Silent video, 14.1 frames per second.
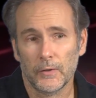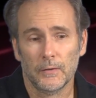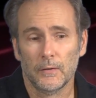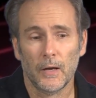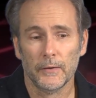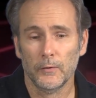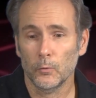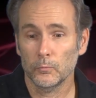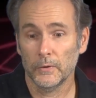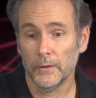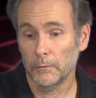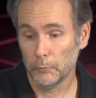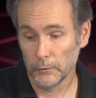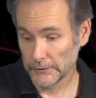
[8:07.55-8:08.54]
I, I
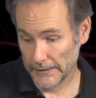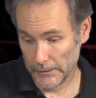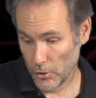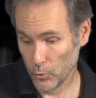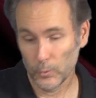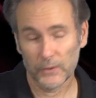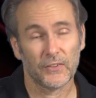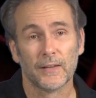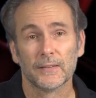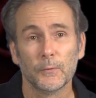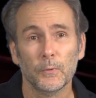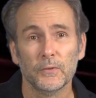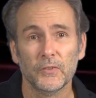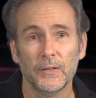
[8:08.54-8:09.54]
don't really know
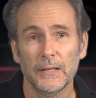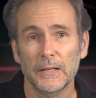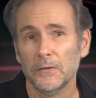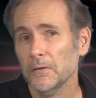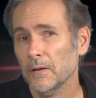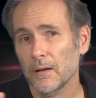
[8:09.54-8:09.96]
exactly what's in here.